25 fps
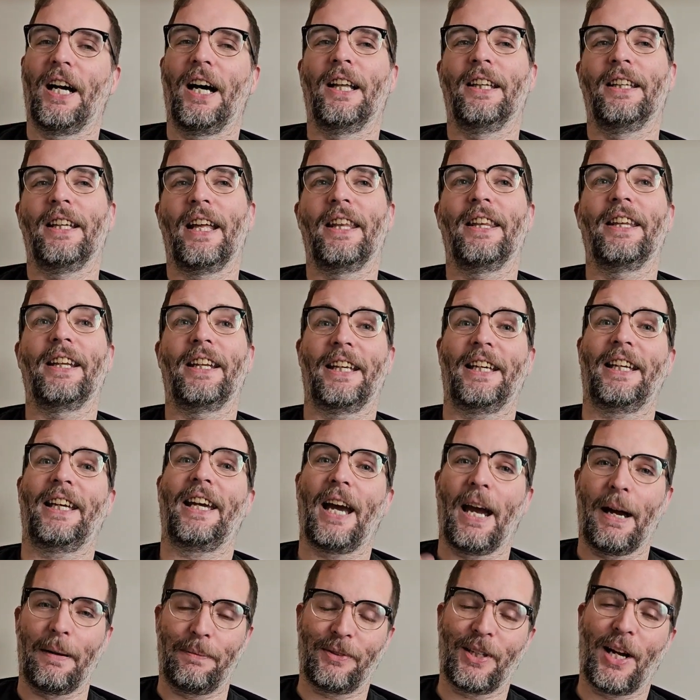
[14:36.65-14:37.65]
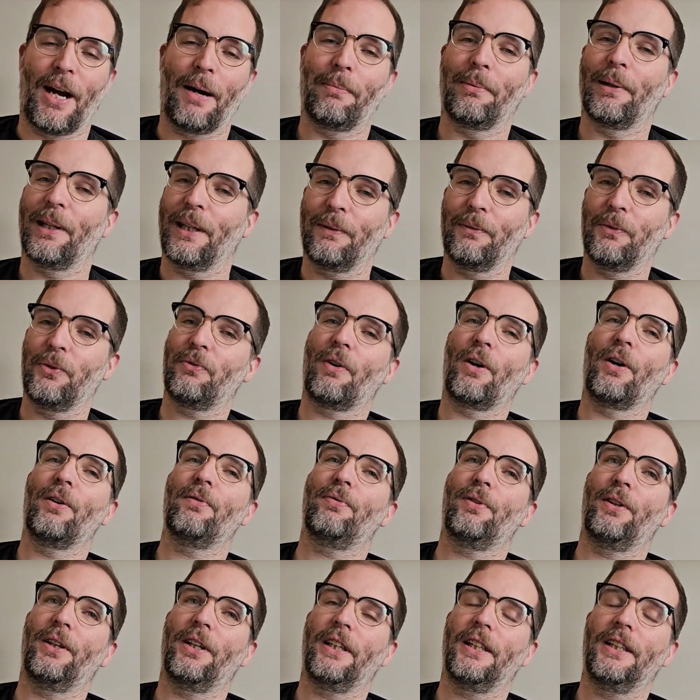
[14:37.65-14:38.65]
and then that it kept happening was very
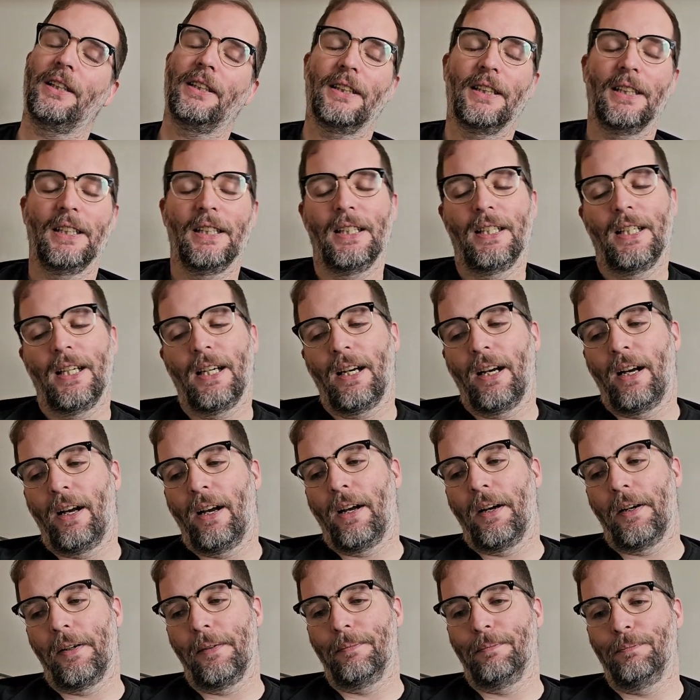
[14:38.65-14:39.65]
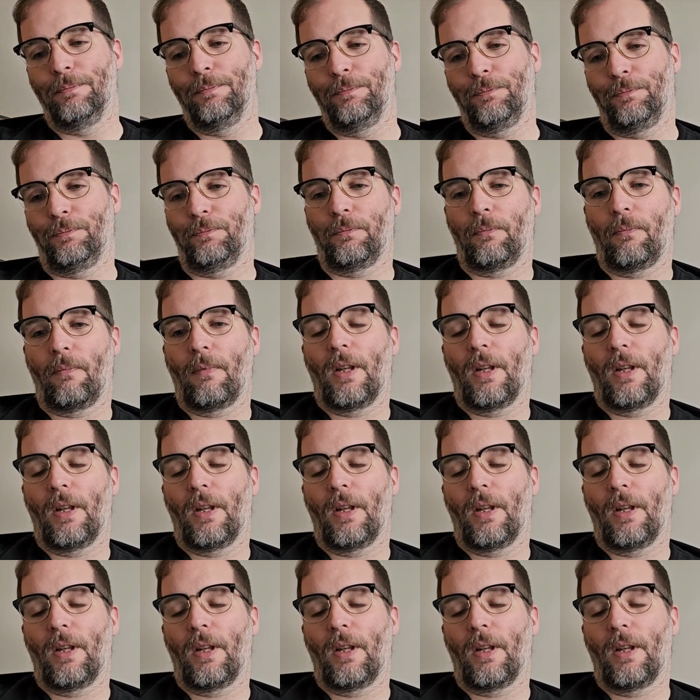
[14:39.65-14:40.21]
funny. Um